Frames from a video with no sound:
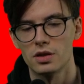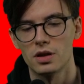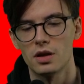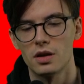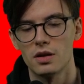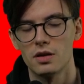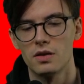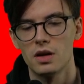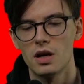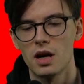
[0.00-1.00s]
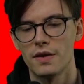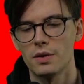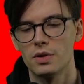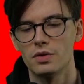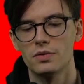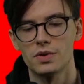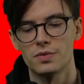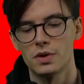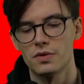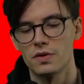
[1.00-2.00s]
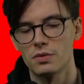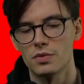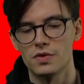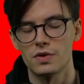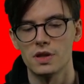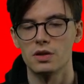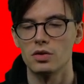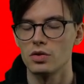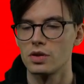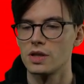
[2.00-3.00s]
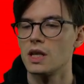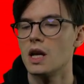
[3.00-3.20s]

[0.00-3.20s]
I think was one of the most recent talks.